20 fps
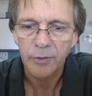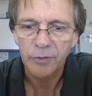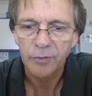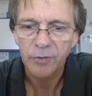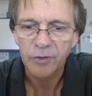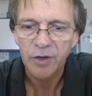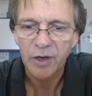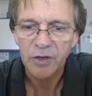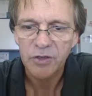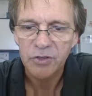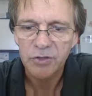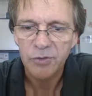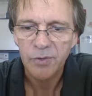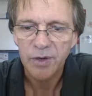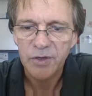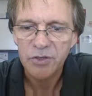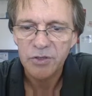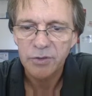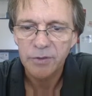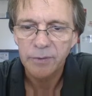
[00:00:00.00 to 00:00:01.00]
because of a change in
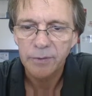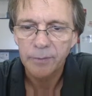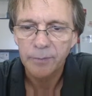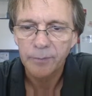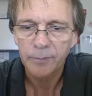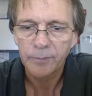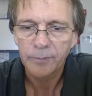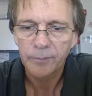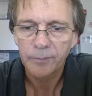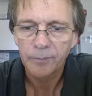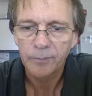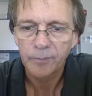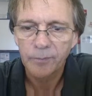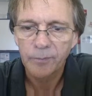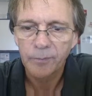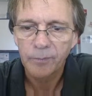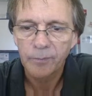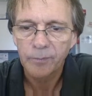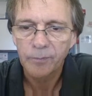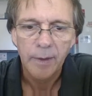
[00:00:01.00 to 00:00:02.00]
direction.
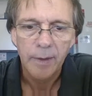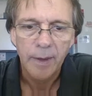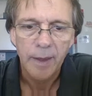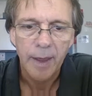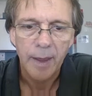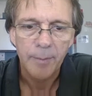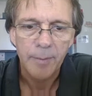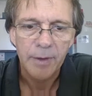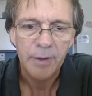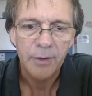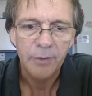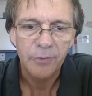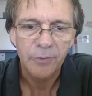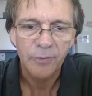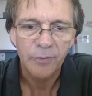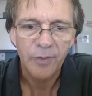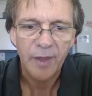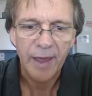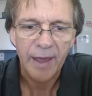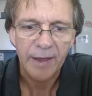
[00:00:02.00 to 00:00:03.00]
And
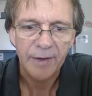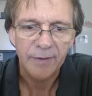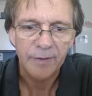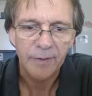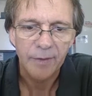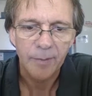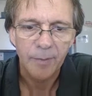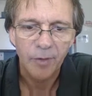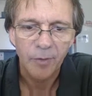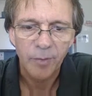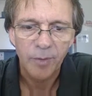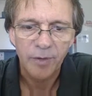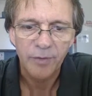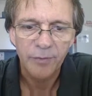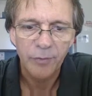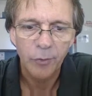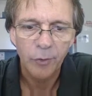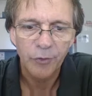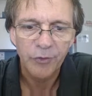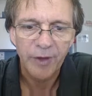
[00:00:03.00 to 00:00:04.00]
because of that, there must
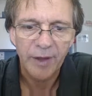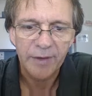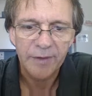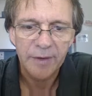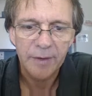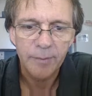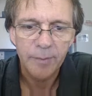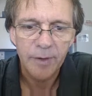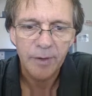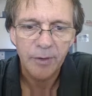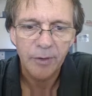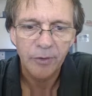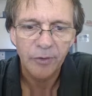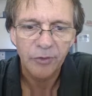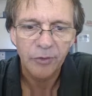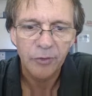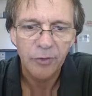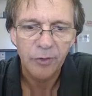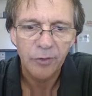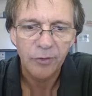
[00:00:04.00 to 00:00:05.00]
be a force acting,
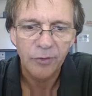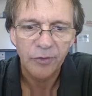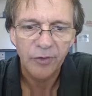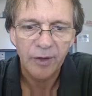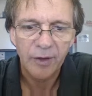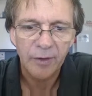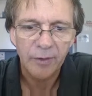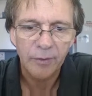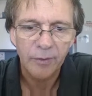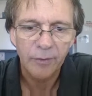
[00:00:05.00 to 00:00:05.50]
because Newton's